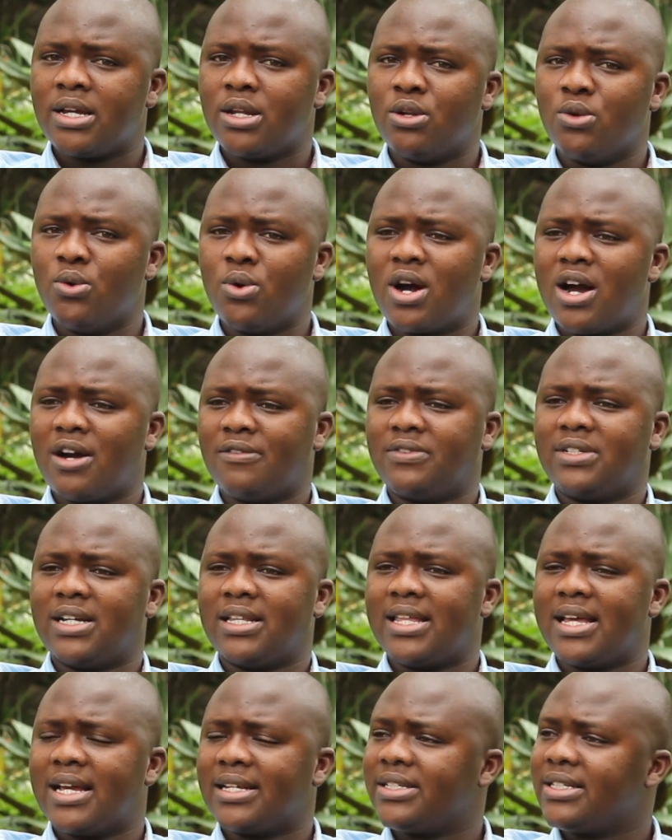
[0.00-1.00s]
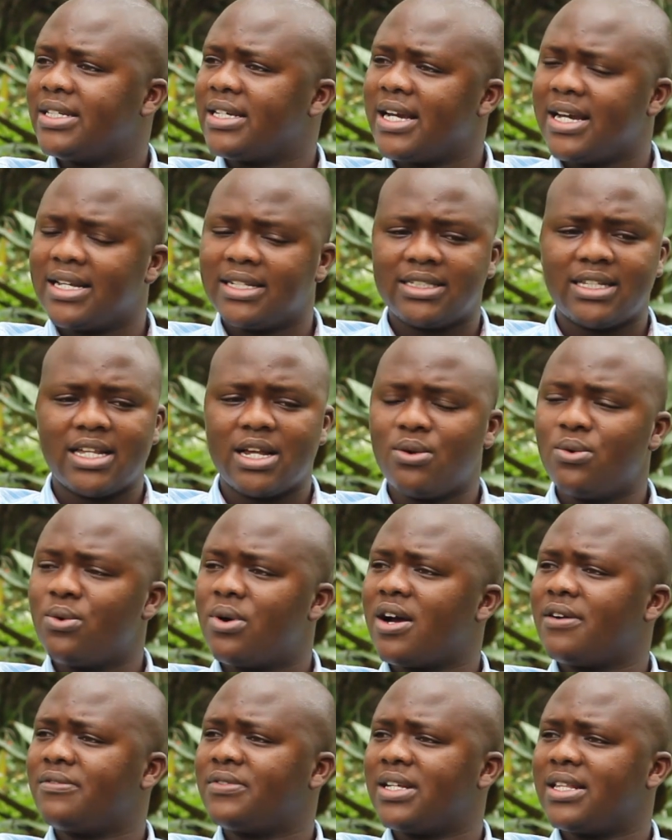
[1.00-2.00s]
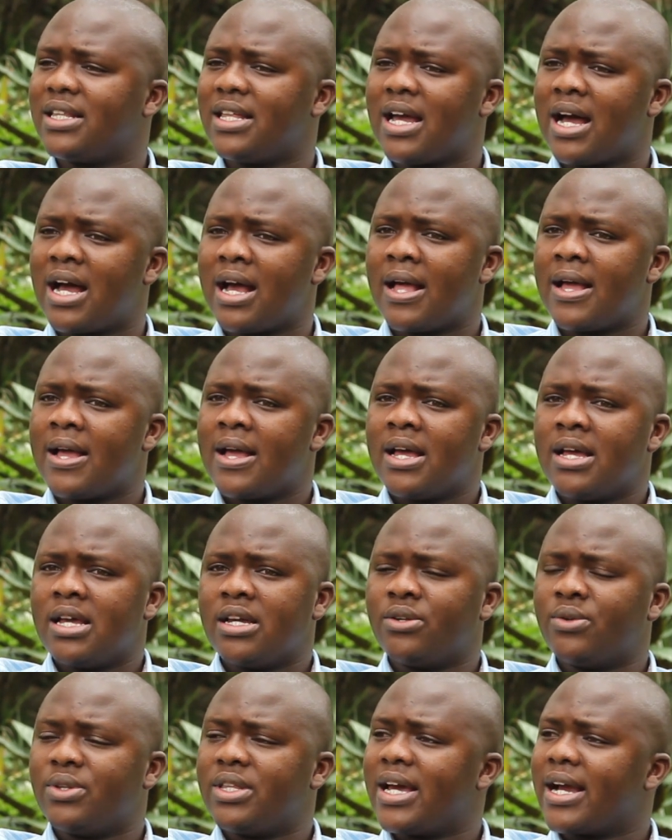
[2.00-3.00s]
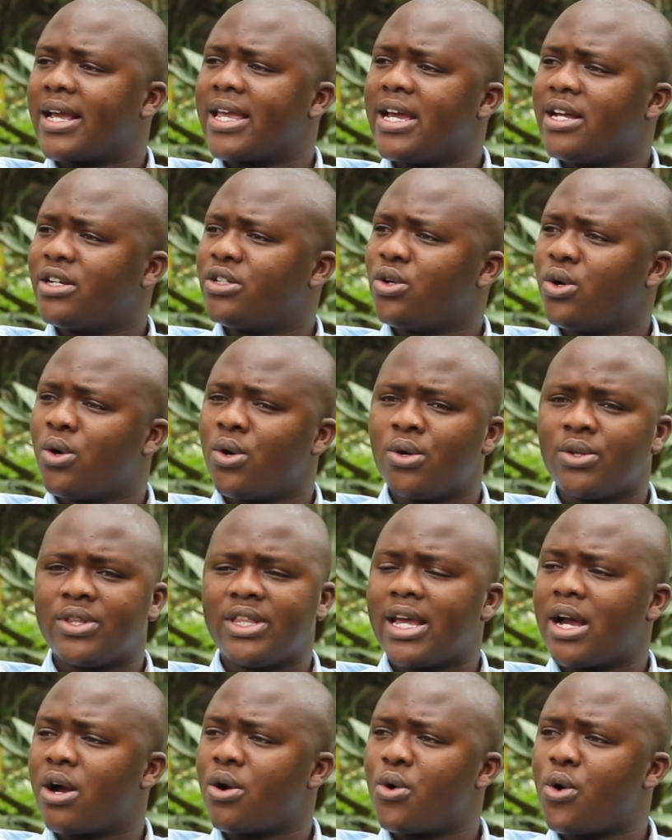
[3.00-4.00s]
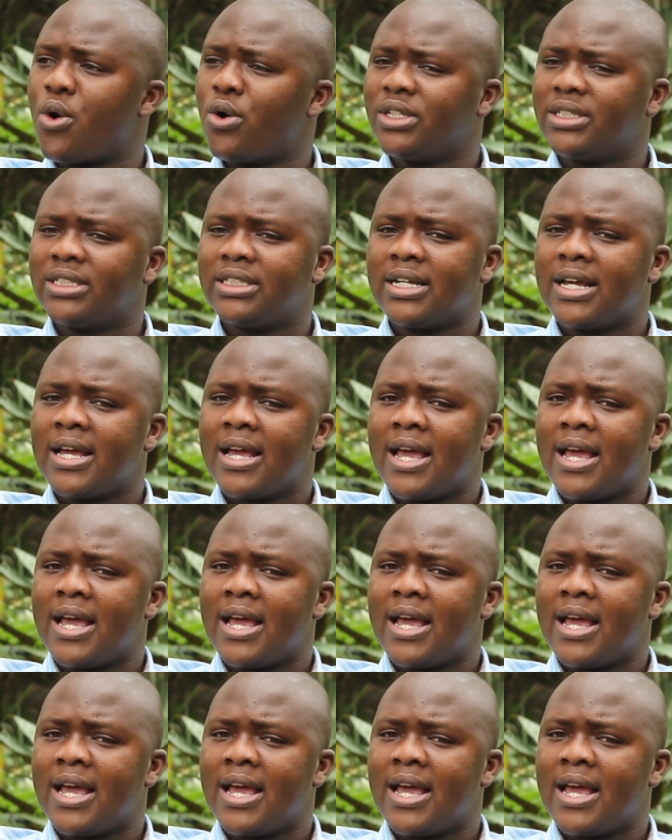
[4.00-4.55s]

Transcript: look after their chickens, they look after their their cattle, their goats,